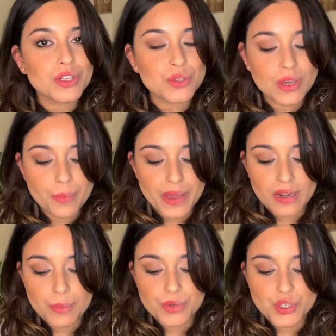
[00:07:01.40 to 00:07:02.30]
to compare
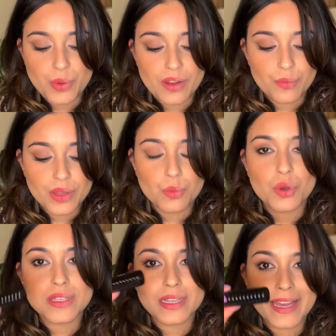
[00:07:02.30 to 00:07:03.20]
number 12 with was
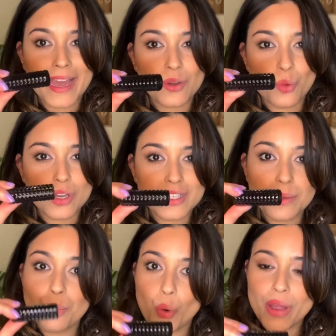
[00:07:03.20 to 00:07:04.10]
the Kat Von D
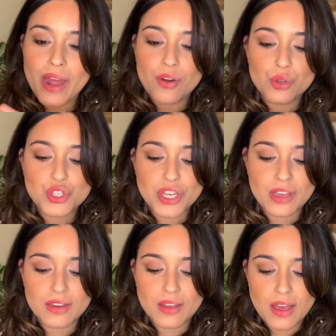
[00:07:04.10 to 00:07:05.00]
Bow and Arrow shade.
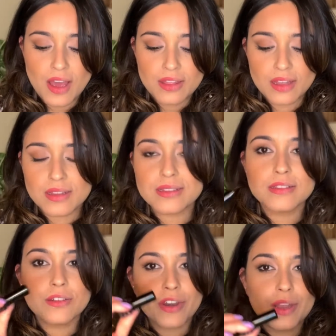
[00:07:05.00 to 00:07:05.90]
I think this is a
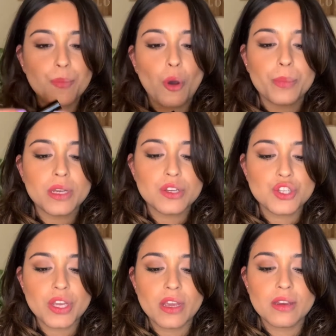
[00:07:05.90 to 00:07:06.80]
very popular
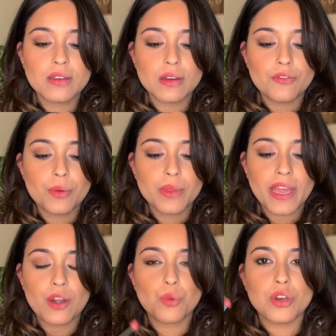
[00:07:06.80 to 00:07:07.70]
shade from the Kat
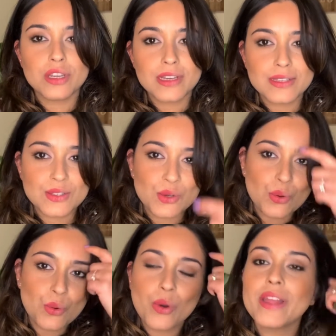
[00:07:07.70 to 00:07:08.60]
Von D,
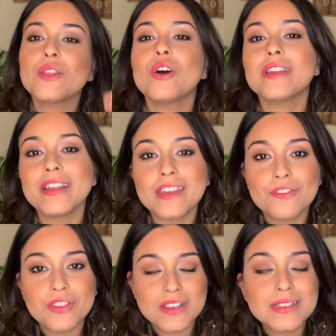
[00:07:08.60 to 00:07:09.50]
so I thought I'll give
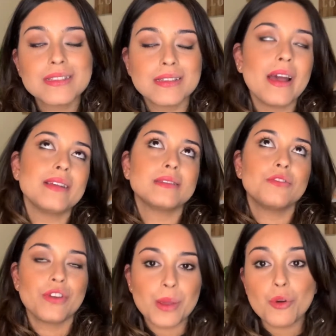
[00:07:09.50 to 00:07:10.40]
this as a
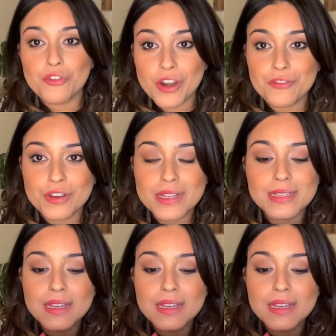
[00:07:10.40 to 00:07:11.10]
frame of reference.